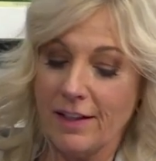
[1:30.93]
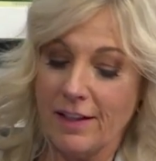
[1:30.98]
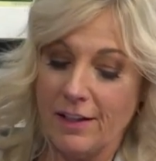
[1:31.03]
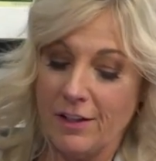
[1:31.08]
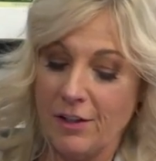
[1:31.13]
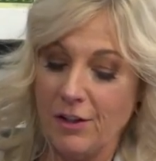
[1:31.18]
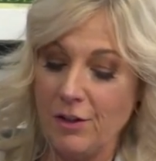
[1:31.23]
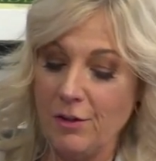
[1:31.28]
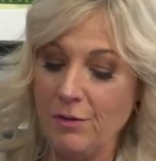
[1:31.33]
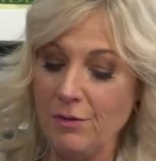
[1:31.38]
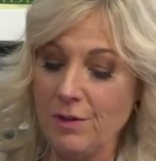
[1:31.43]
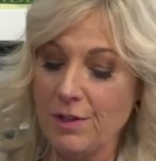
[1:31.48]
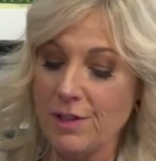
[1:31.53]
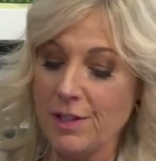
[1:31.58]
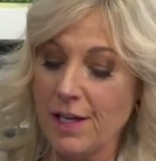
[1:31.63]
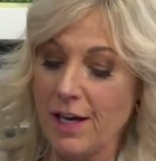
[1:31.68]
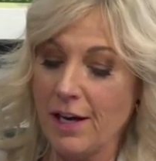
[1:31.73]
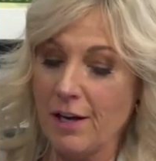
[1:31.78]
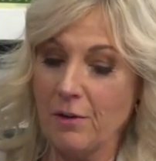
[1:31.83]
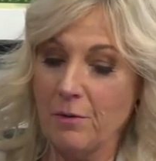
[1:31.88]
Can you
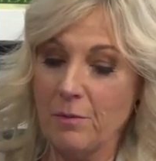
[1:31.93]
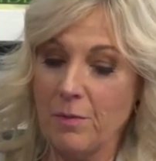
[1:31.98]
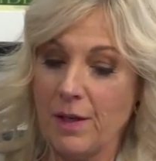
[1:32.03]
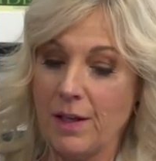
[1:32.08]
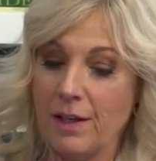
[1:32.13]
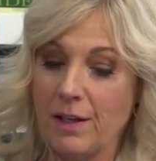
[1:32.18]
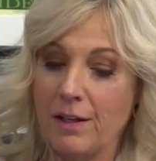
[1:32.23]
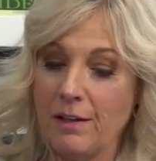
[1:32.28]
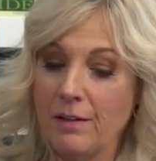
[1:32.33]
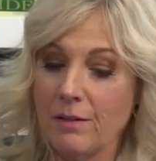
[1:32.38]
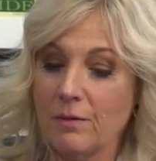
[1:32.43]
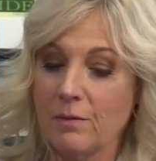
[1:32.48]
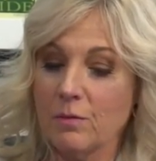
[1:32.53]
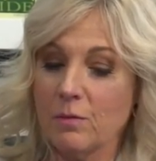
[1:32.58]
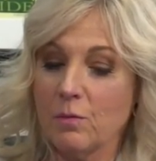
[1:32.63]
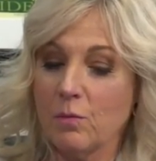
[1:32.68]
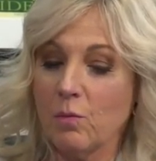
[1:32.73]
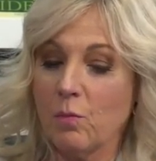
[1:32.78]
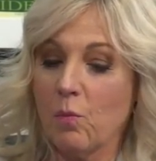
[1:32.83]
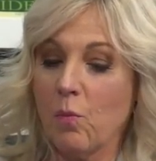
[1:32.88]
tell me
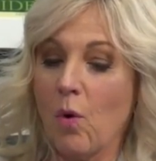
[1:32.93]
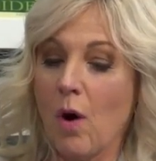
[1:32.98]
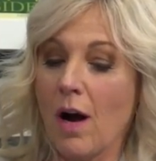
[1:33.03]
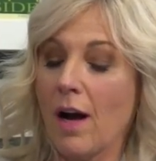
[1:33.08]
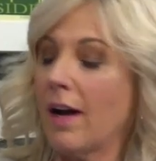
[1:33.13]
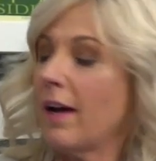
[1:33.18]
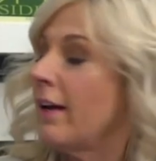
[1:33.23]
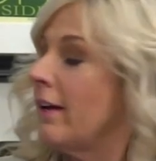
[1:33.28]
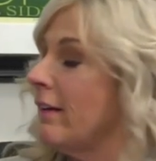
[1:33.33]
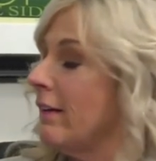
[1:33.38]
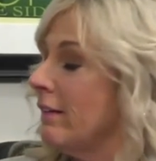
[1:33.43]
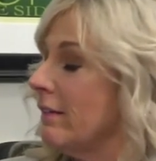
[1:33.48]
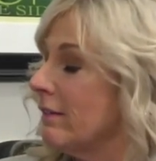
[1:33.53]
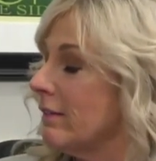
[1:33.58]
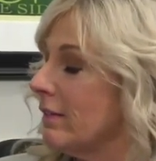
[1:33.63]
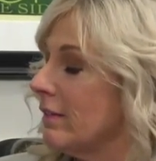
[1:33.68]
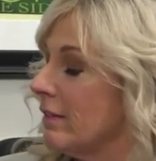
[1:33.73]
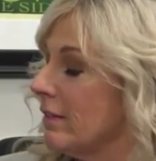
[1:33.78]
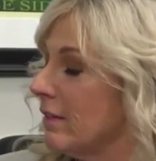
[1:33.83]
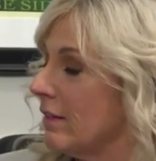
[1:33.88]
why
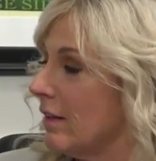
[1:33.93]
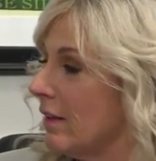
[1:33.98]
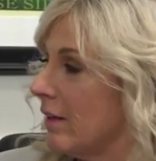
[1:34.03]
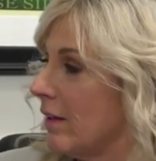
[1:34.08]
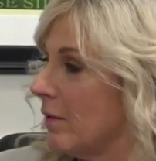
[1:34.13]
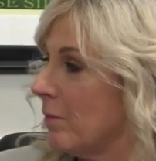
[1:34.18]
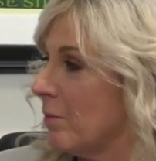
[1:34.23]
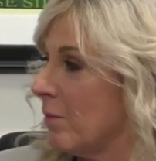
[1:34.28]
a